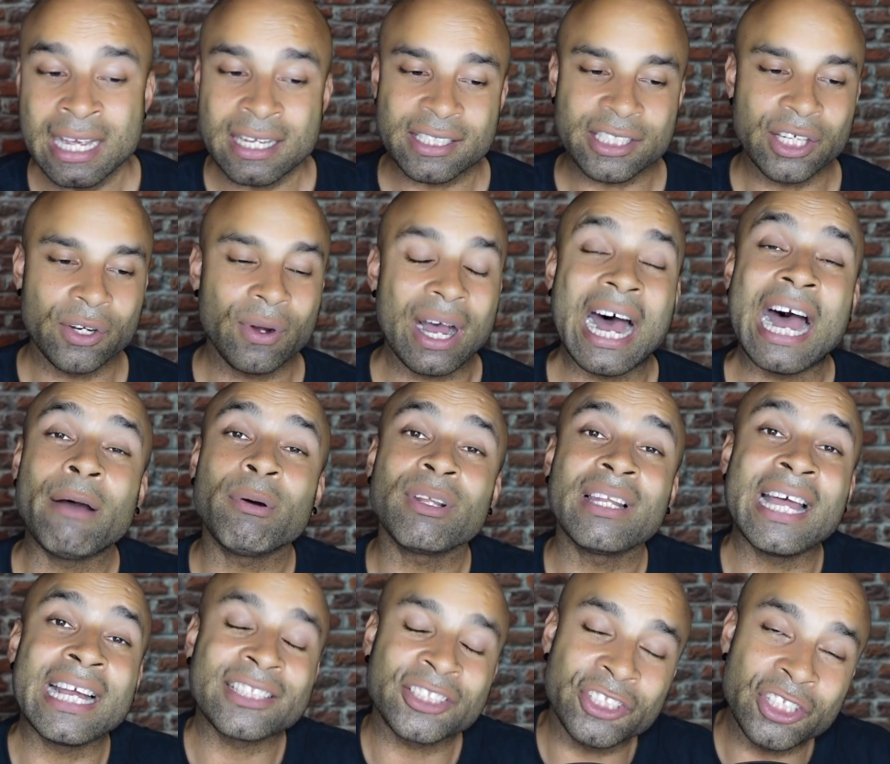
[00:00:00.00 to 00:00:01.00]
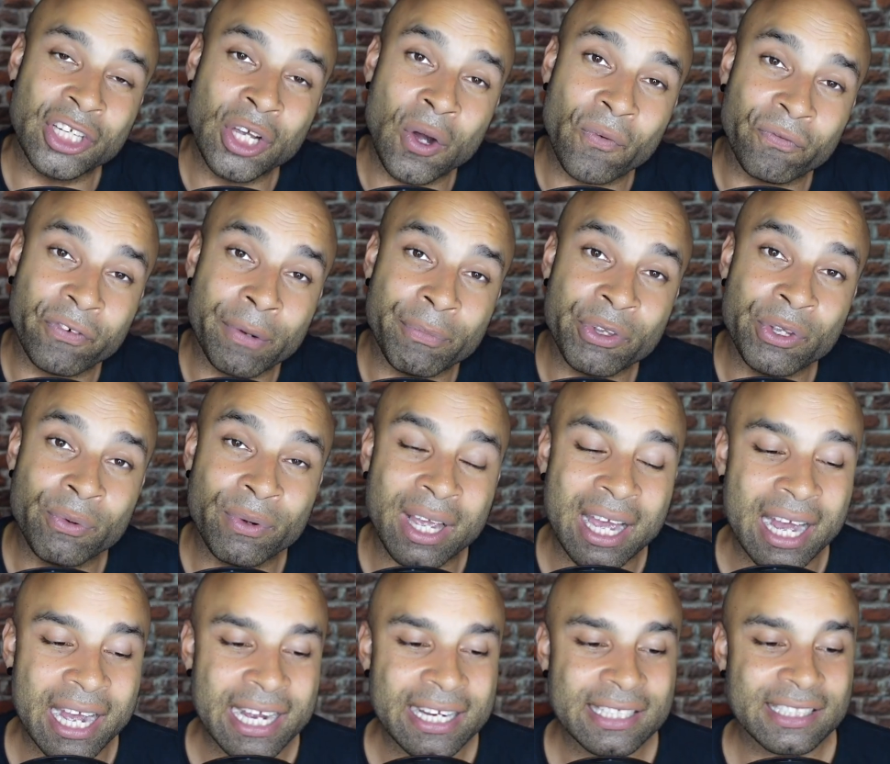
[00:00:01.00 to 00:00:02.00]
So I would like to know from you
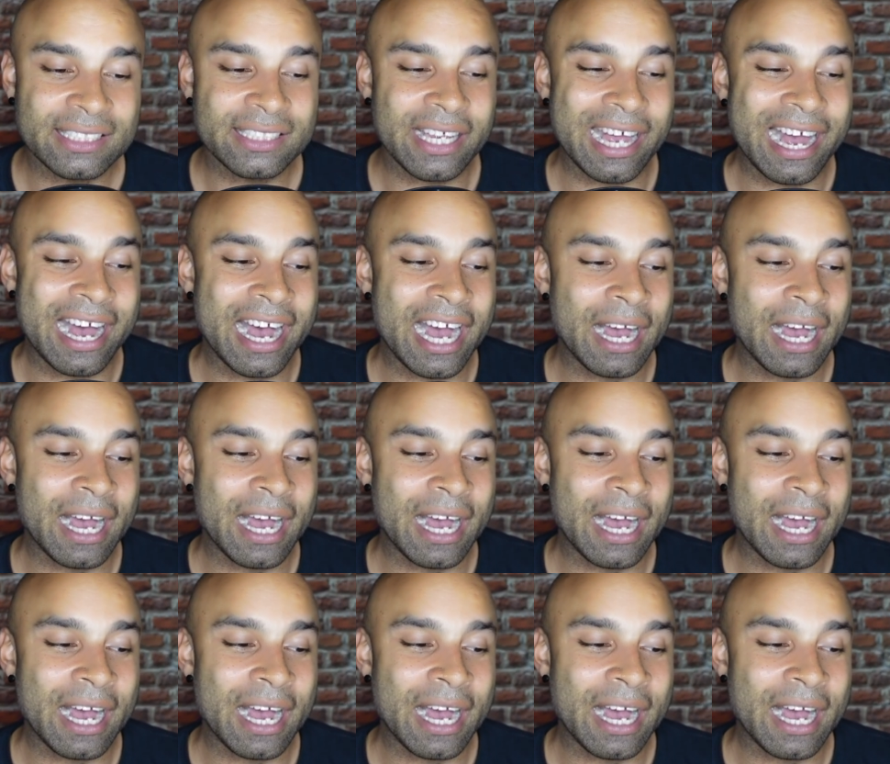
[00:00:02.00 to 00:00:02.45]
guys,